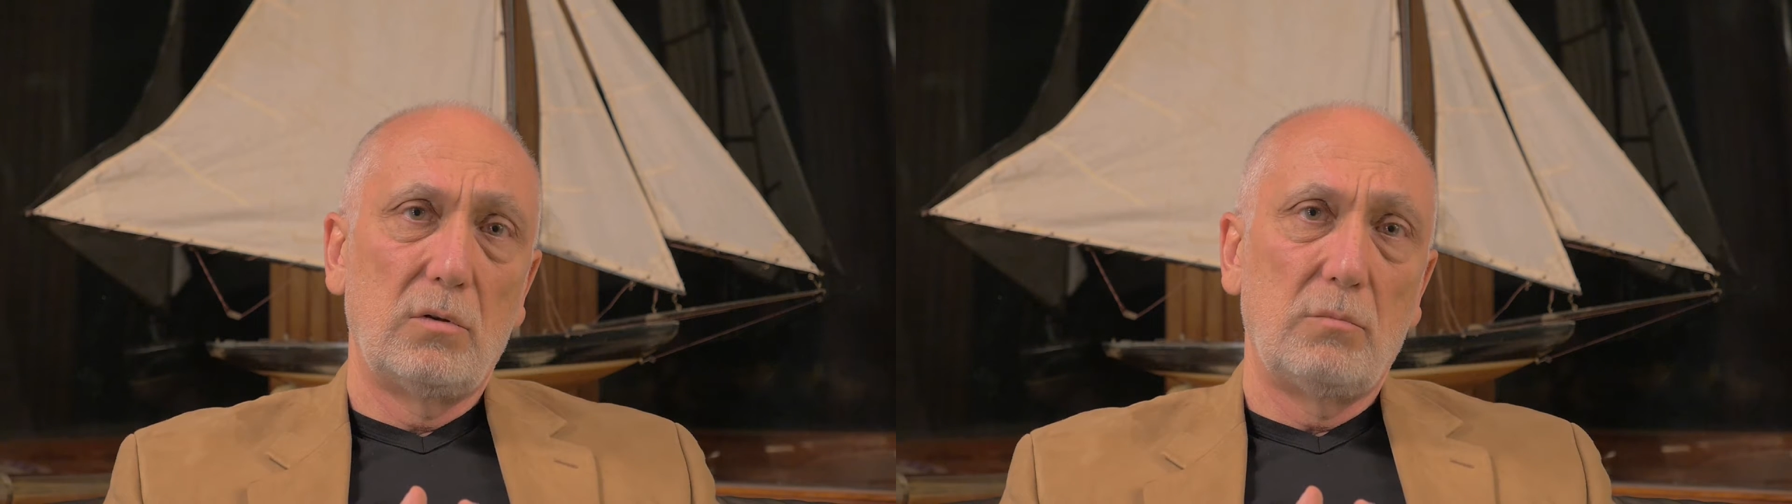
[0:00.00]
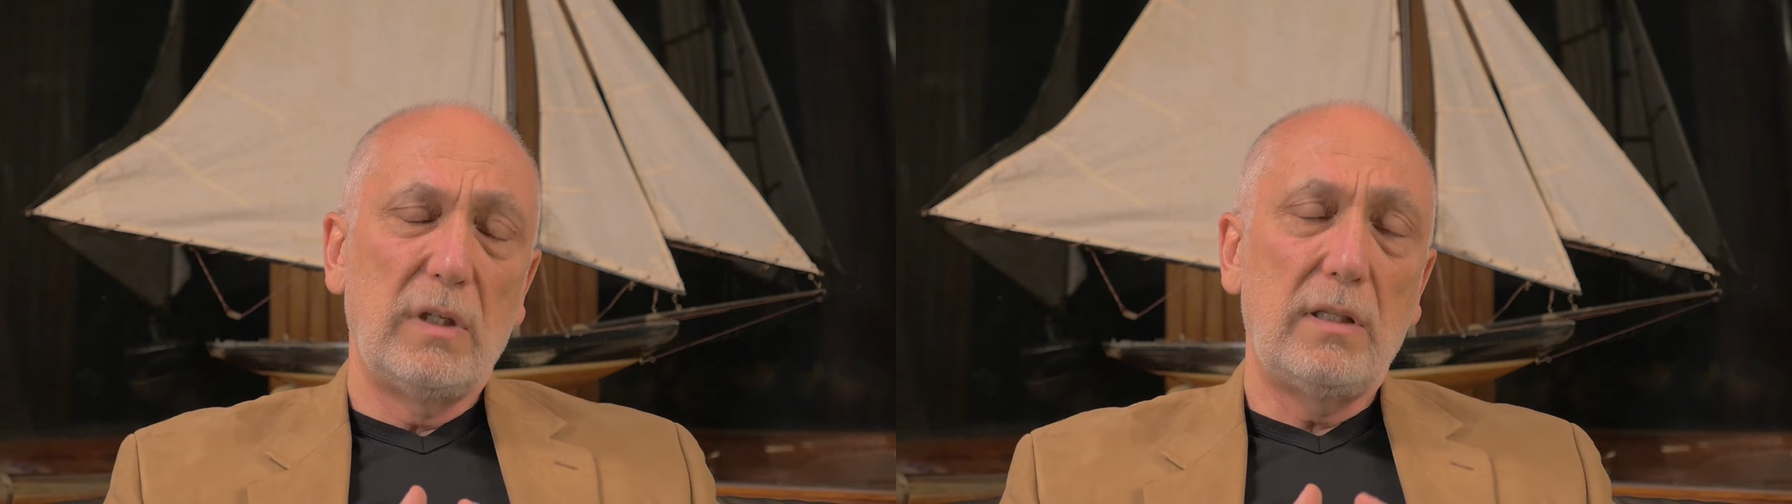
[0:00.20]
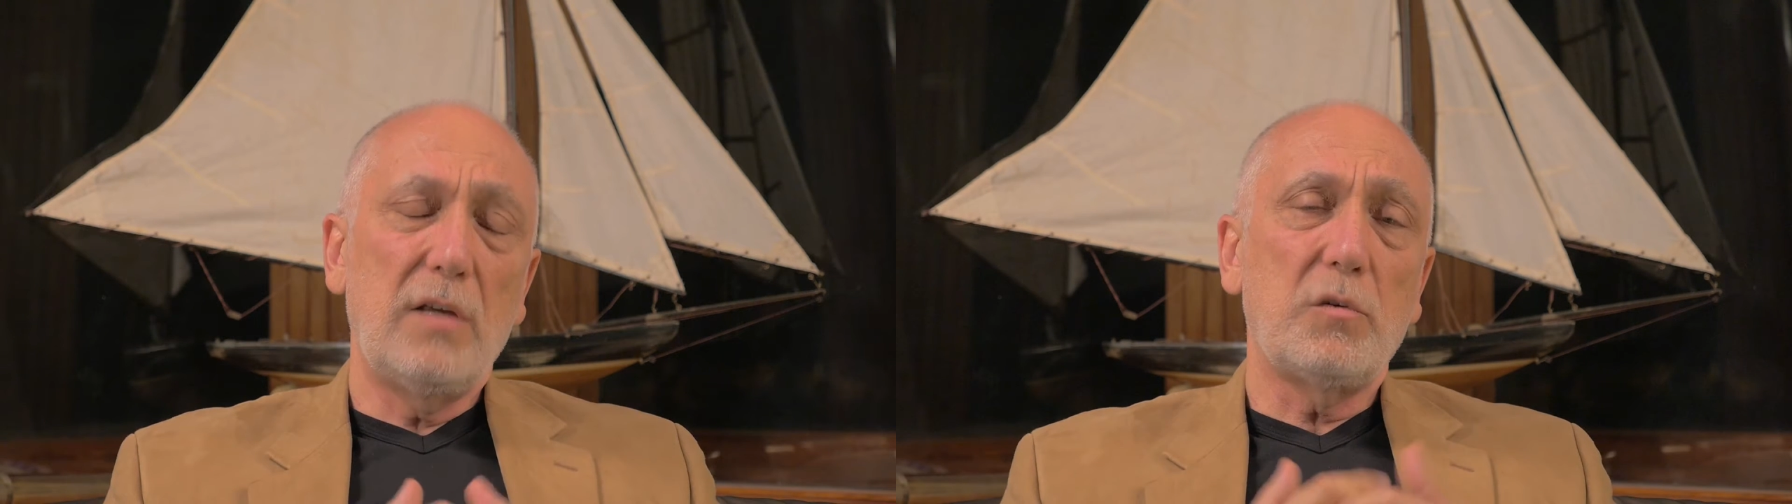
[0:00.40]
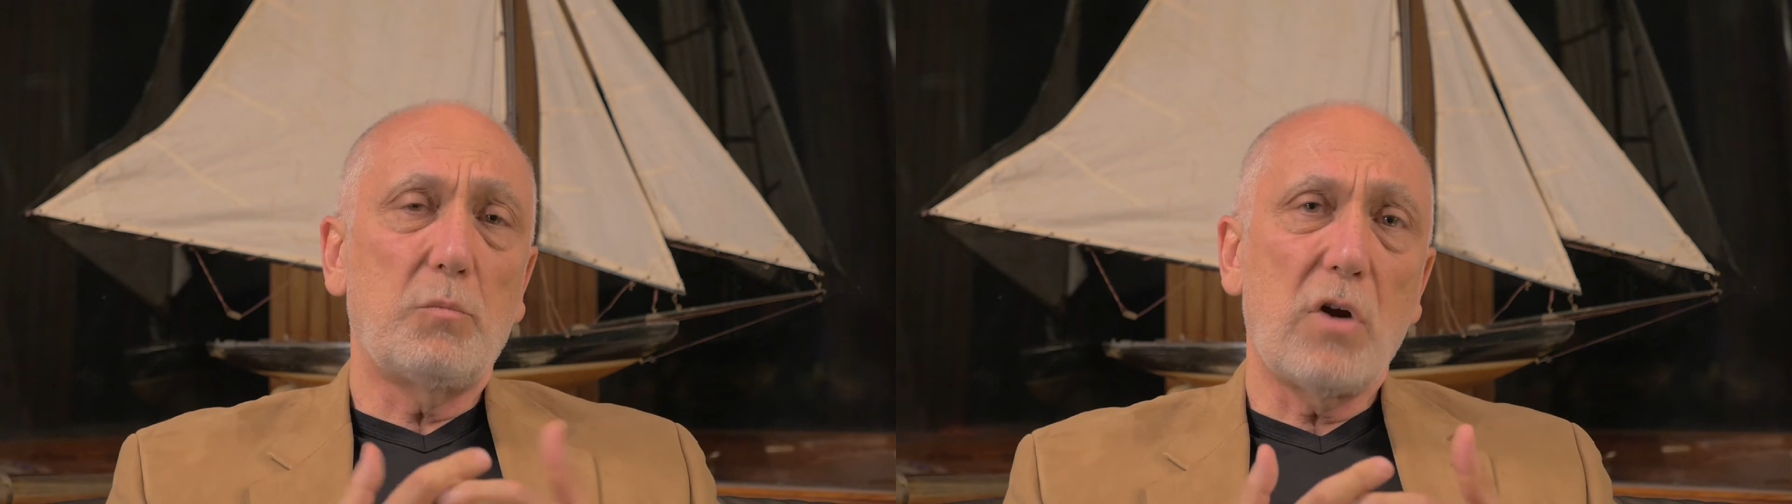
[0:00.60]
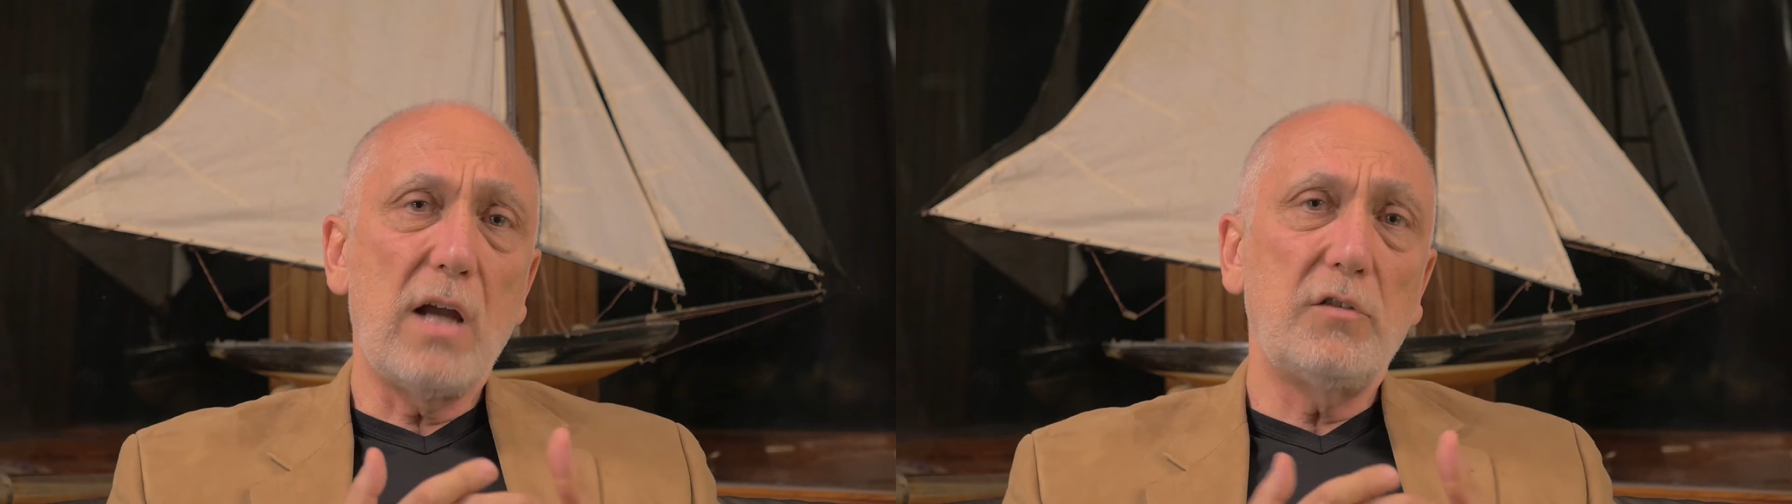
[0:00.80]
But there's a
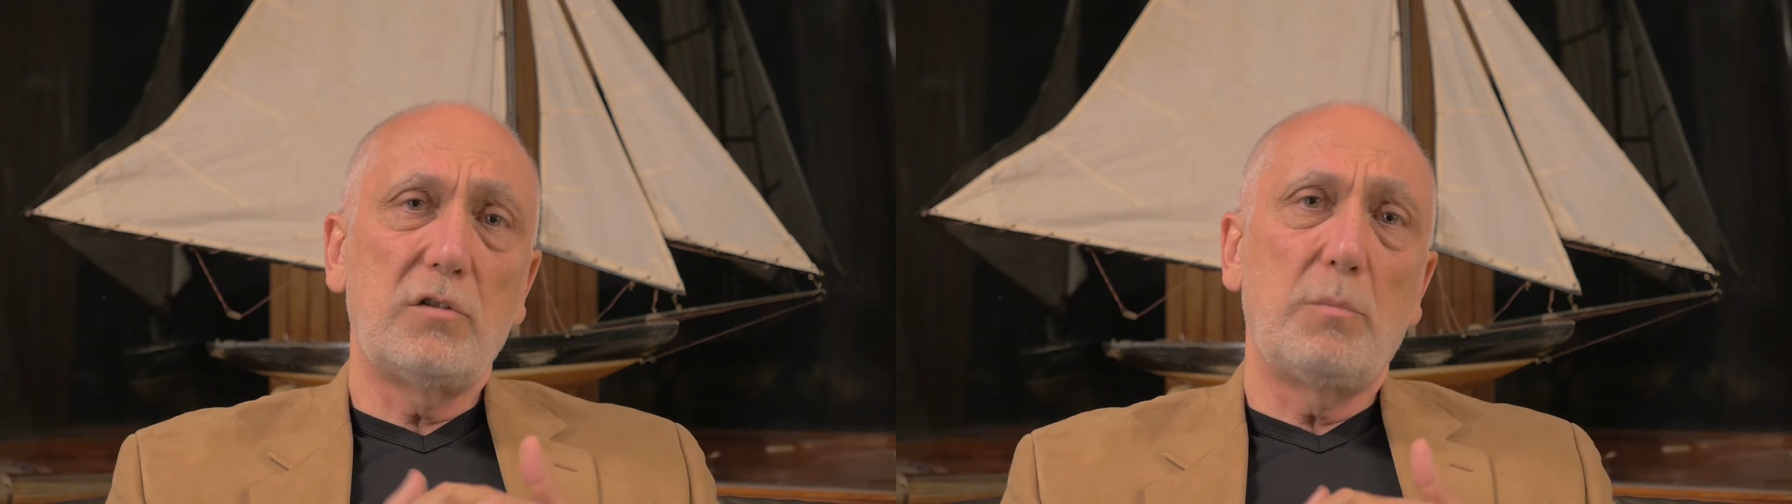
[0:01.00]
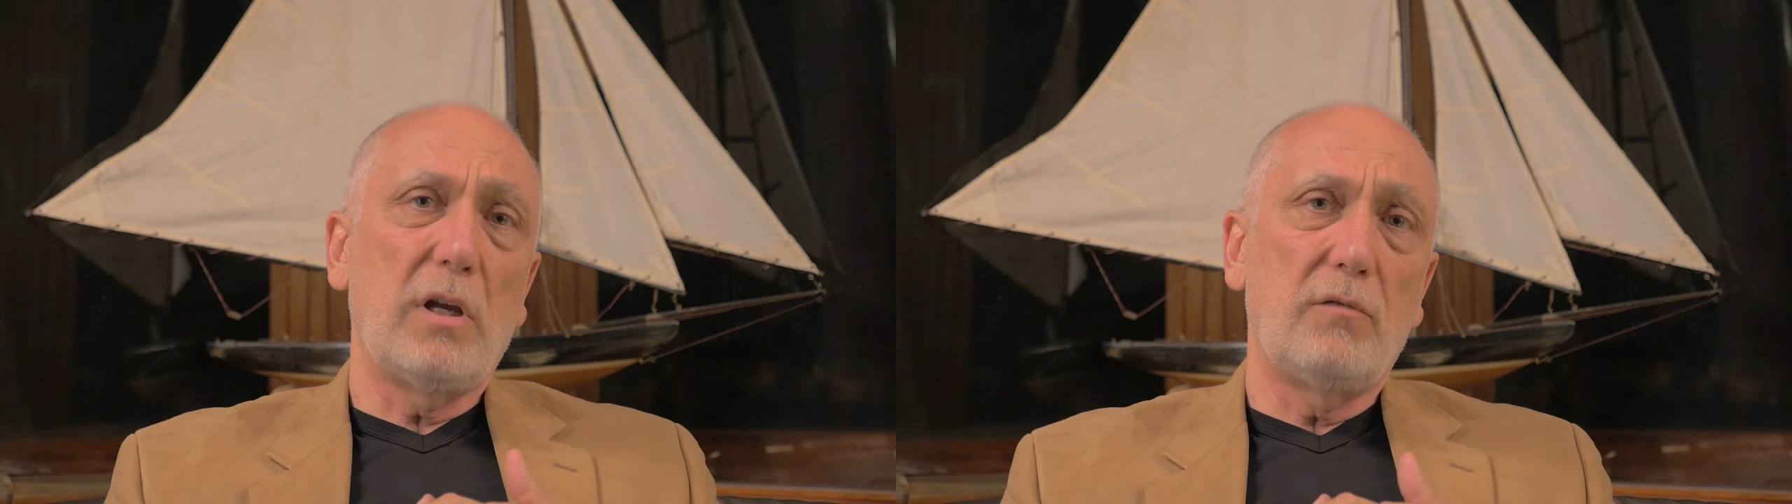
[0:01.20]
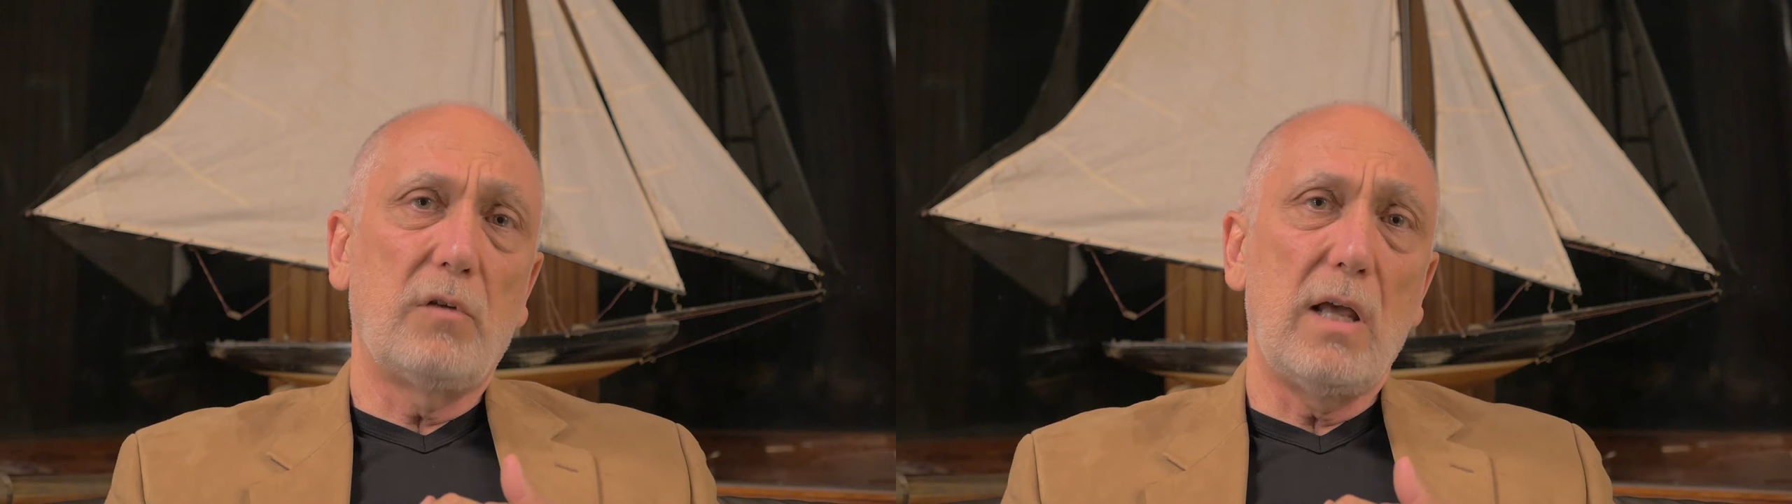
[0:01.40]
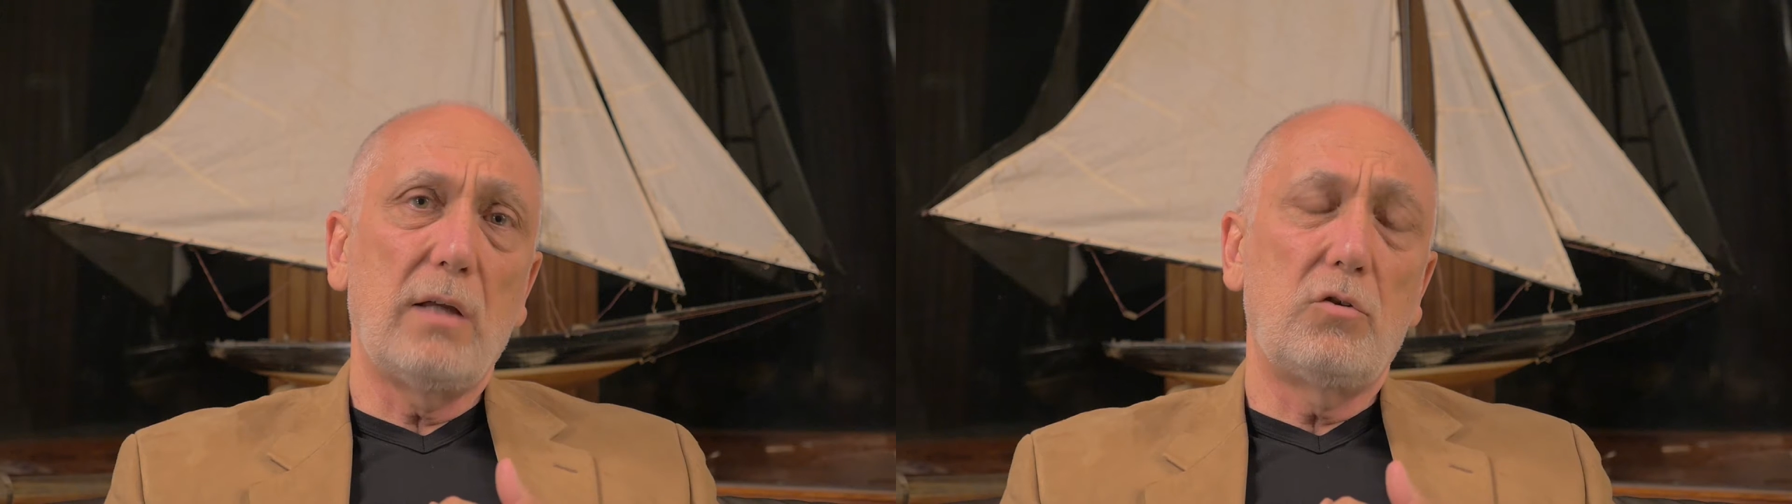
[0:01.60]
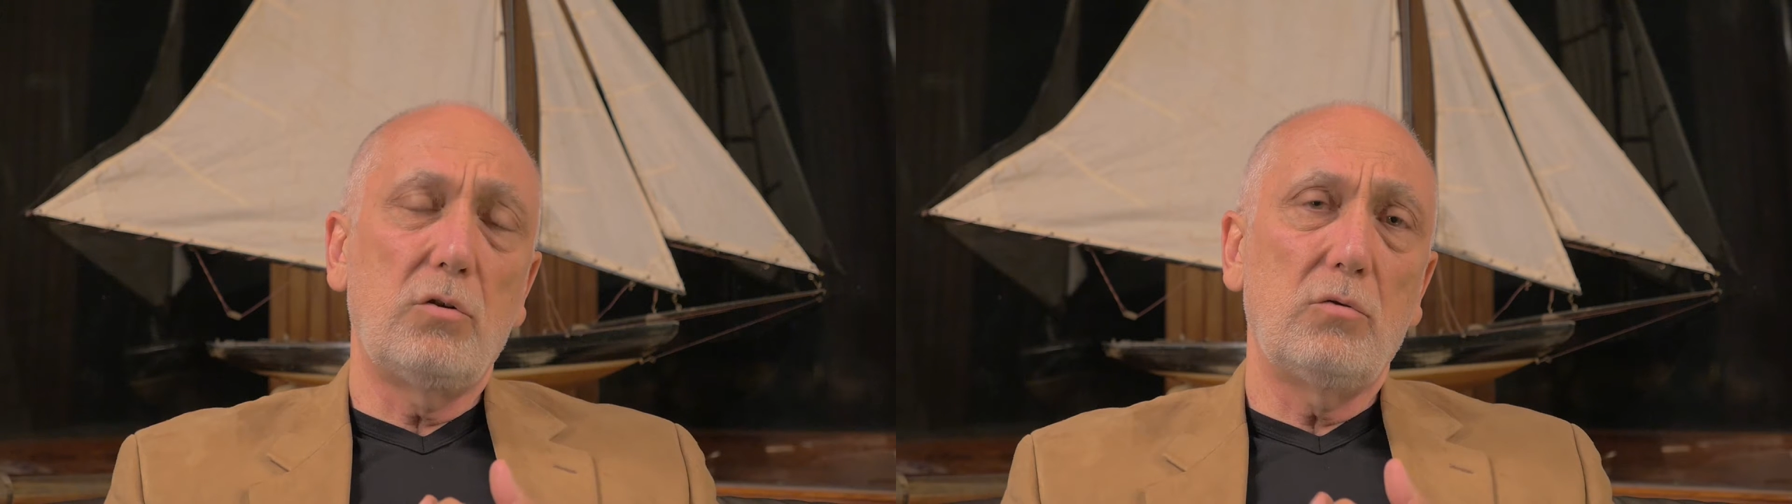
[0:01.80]
price to pay for
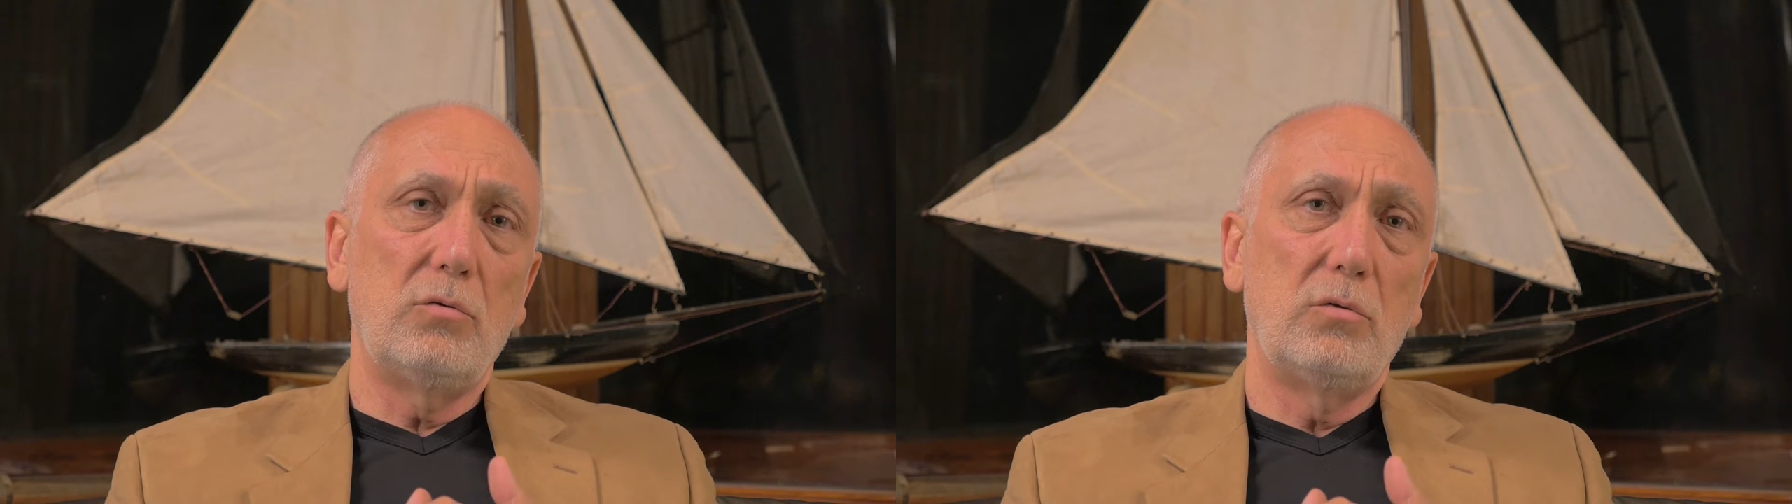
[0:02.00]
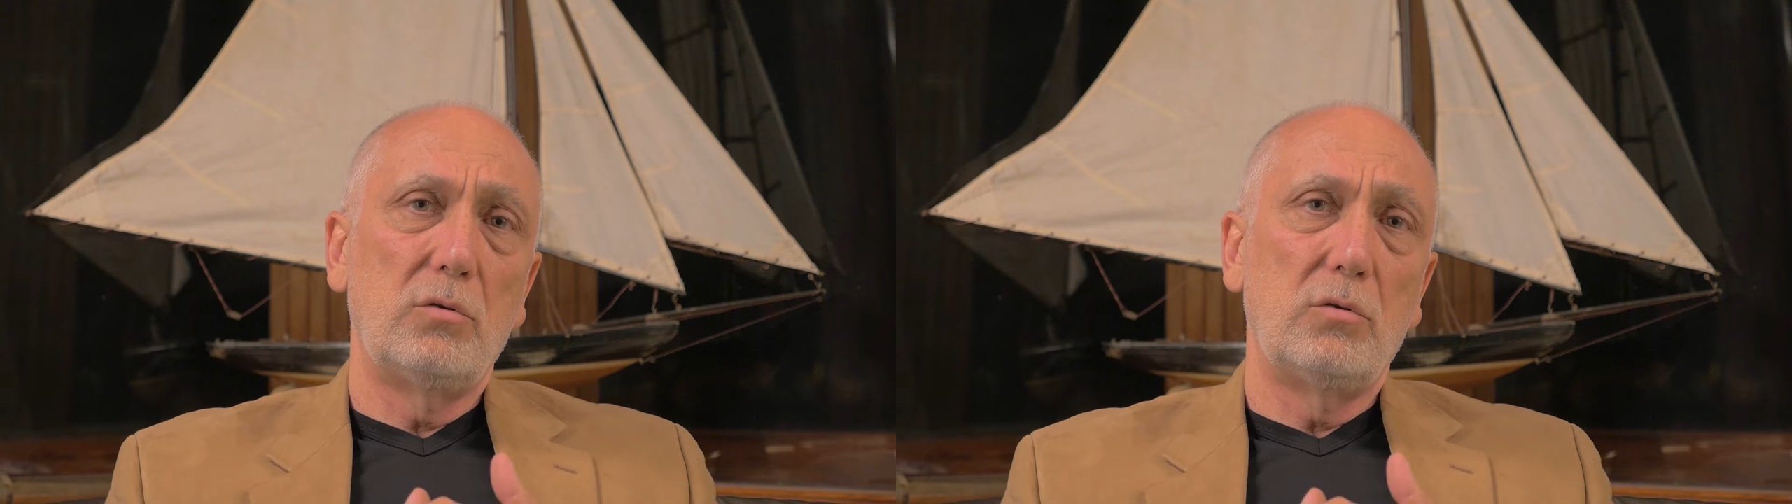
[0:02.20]
that too.